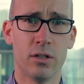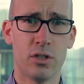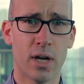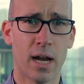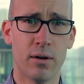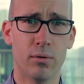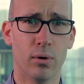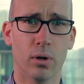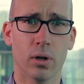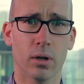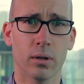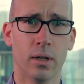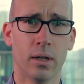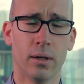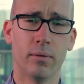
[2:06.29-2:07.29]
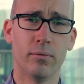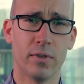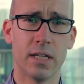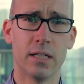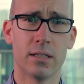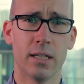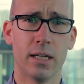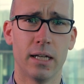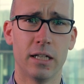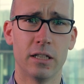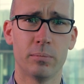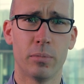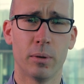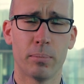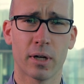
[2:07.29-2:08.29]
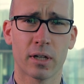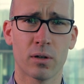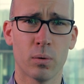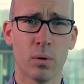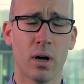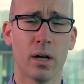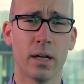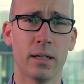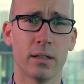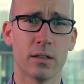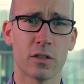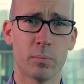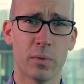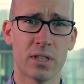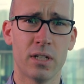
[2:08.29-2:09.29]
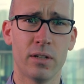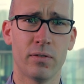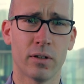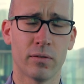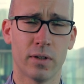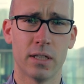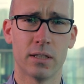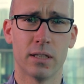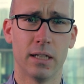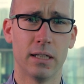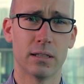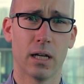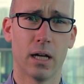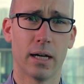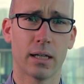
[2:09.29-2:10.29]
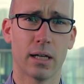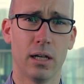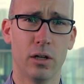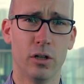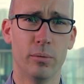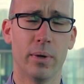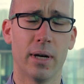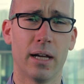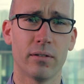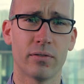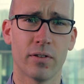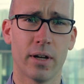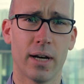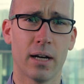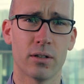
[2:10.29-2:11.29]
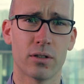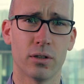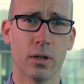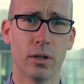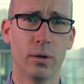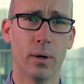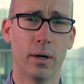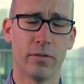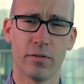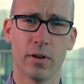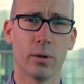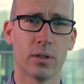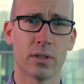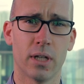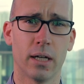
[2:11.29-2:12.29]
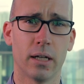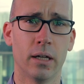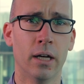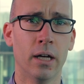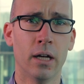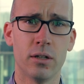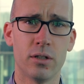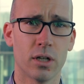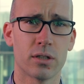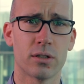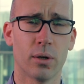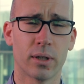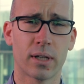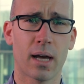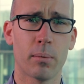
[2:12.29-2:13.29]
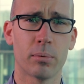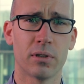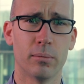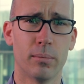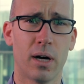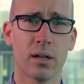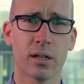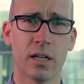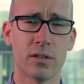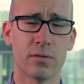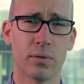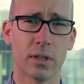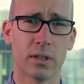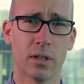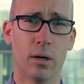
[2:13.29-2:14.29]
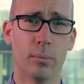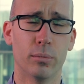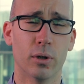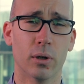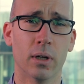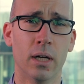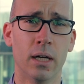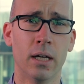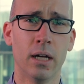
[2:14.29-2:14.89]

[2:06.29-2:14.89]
general VCs, but by quite specific VCs like Illuminate Financial, who are focusing just on capital markets, for example.